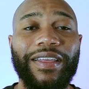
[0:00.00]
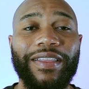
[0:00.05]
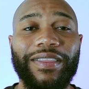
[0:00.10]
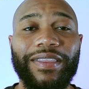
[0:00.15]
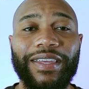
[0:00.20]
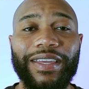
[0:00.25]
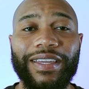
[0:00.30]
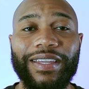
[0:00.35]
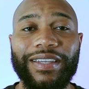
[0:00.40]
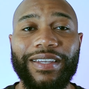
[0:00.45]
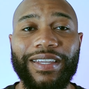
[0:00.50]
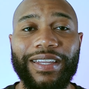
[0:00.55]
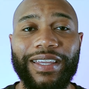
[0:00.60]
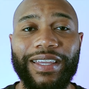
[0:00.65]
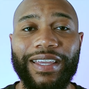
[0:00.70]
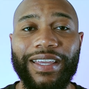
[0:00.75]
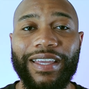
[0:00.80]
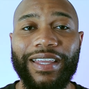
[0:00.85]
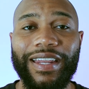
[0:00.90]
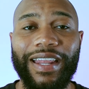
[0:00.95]
They
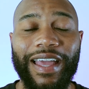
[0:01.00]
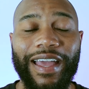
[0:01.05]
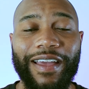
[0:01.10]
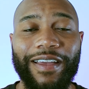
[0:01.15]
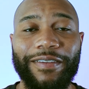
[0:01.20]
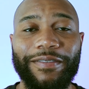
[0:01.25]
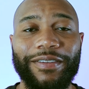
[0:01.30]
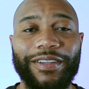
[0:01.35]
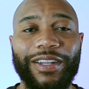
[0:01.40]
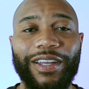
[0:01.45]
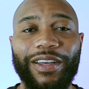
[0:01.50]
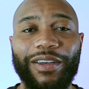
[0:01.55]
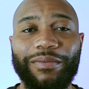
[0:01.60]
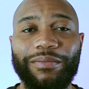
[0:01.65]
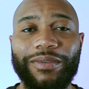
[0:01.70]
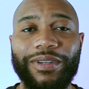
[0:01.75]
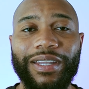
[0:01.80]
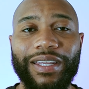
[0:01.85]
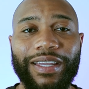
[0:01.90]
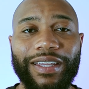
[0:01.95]
did have an
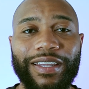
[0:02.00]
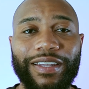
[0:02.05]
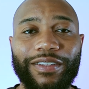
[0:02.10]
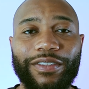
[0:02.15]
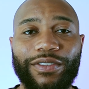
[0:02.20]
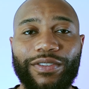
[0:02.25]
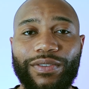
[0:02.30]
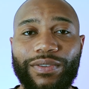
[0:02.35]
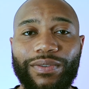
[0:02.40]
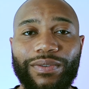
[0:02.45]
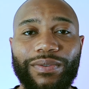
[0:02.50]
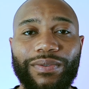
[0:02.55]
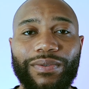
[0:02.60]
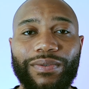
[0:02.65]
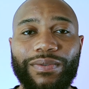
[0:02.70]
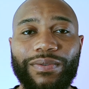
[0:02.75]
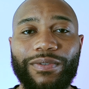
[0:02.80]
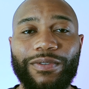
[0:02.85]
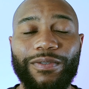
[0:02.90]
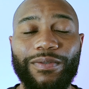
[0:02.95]
update
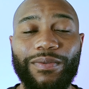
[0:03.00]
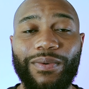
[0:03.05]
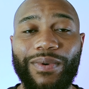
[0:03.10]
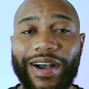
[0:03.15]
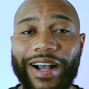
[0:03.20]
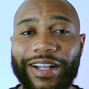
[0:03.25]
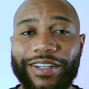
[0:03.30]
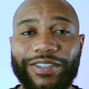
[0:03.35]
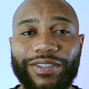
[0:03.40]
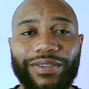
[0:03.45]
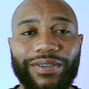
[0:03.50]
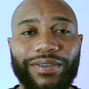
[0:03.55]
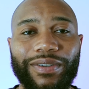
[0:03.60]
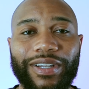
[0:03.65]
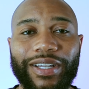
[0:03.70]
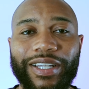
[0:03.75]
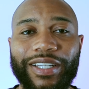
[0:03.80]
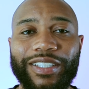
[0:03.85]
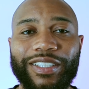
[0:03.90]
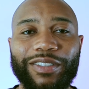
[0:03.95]
to
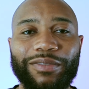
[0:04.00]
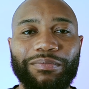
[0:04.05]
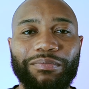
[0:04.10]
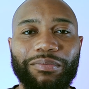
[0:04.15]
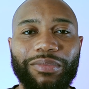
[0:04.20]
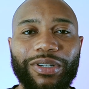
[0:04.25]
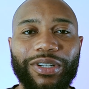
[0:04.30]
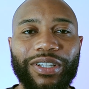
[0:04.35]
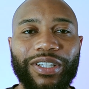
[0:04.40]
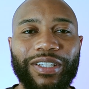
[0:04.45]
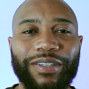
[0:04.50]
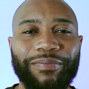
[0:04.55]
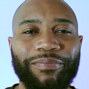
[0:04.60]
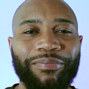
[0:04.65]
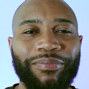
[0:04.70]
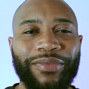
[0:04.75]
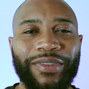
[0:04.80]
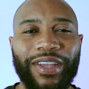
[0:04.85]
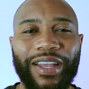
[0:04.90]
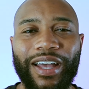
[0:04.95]
watchOS, but
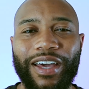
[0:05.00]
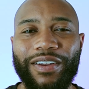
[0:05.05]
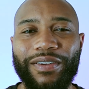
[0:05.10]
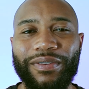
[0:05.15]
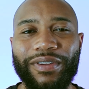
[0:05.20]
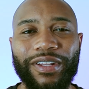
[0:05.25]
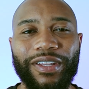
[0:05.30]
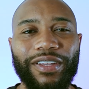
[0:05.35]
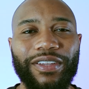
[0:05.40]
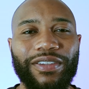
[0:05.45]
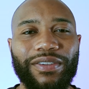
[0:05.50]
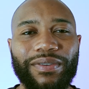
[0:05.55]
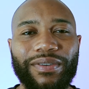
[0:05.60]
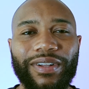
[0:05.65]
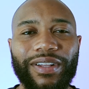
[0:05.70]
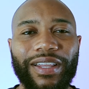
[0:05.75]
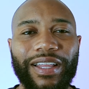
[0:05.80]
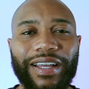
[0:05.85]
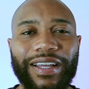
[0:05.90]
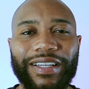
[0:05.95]
I don't really
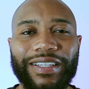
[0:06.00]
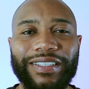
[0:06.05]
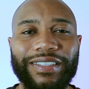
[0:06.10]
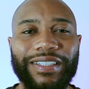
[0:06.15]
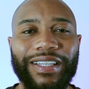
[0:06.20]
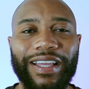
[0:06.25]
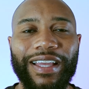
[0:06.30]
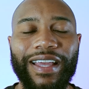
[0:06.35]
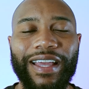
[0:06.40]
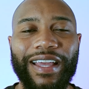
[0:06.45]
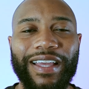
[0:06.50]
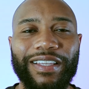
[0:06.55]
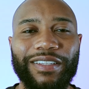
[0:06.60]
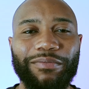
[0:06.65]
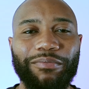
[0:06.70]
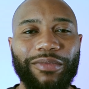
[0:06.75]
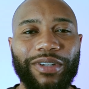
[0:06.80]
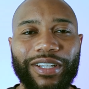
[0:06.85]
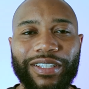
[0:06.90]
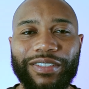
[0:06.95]
utilize that as
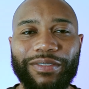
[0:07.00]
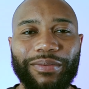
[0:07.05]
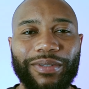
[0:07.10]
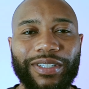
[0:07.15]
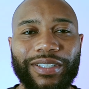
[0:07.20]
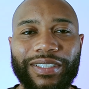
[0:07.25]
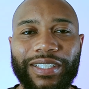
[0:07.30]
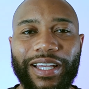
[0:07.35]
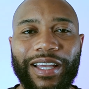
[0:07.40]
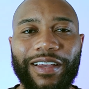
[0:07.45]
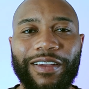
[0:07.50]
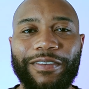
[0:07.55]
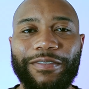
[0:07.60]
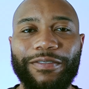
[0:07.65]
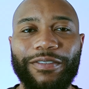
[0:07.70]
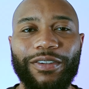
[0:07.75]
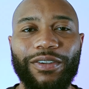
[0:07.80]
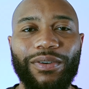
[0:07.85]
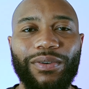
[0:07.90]
much because I have an